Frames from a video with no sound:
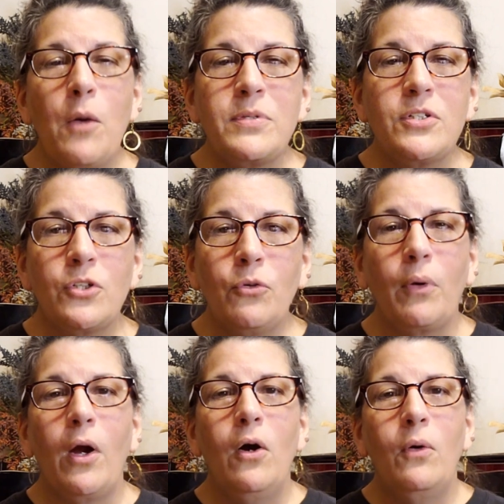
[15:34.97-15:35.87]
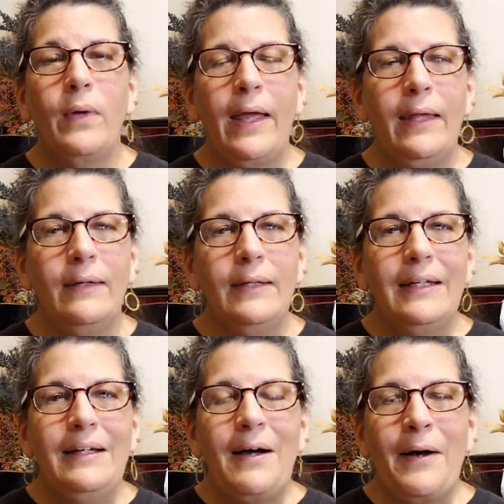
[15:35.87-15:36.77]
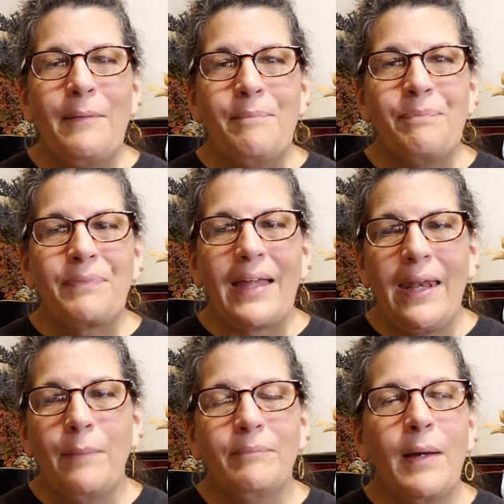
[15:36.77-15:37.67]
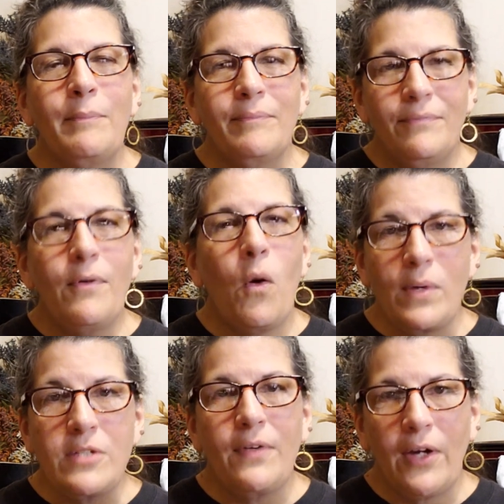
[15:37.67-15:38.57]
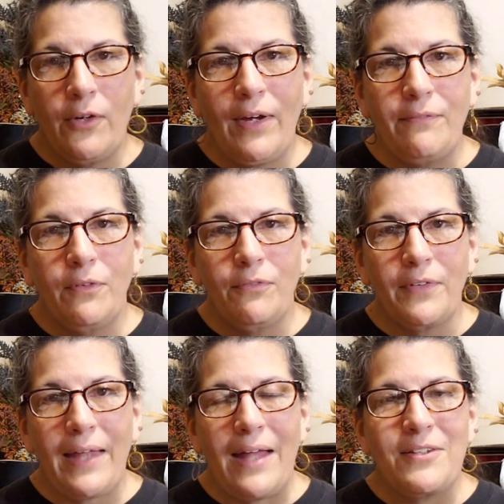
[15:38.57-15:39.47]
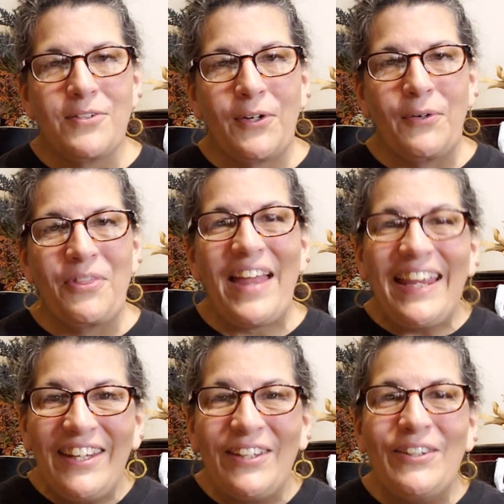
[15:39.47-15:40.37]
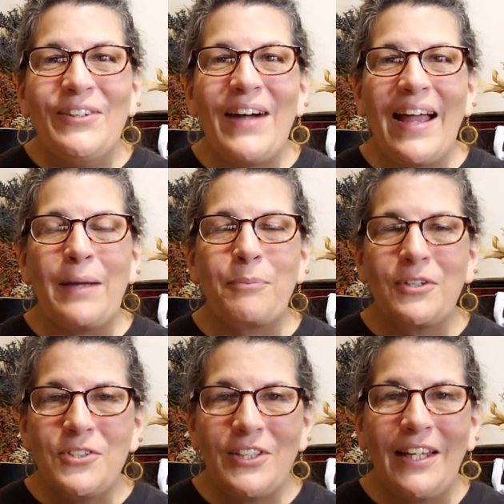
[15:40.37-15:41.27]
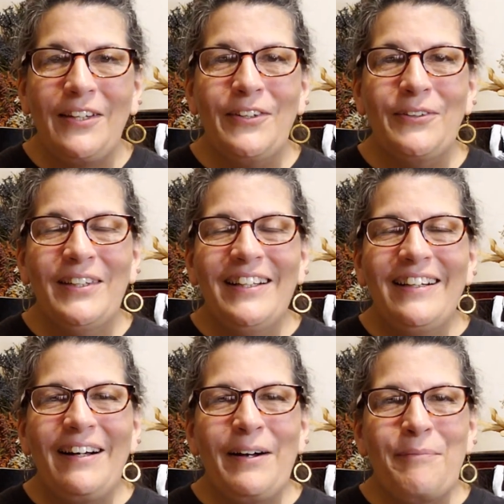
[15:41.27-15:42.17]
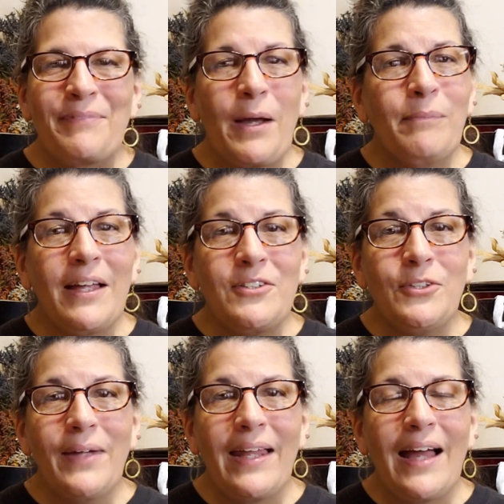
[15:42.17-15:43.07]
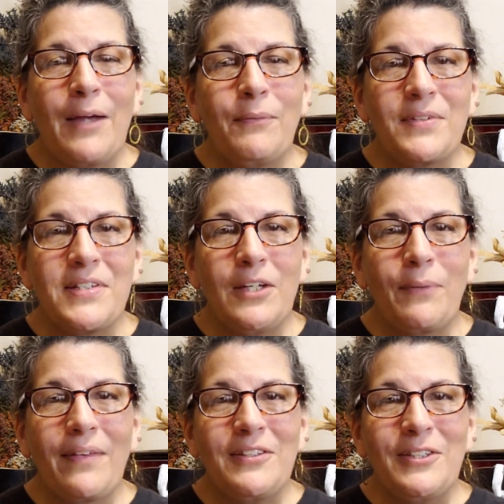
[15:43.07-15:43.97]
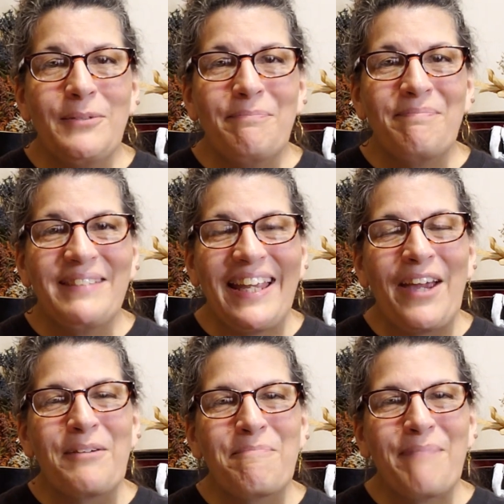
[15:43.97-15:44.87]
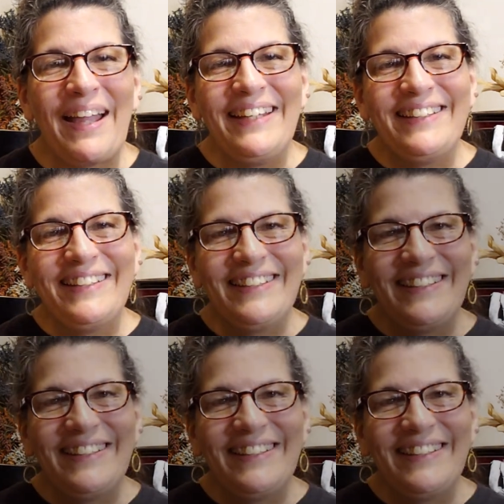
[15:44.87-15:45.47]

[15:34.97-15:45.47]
helps it to grow, and I'm always very grateful for that. So thank you. I appreciate you. God bless you, and I will see you around the tube. Take care. Bye.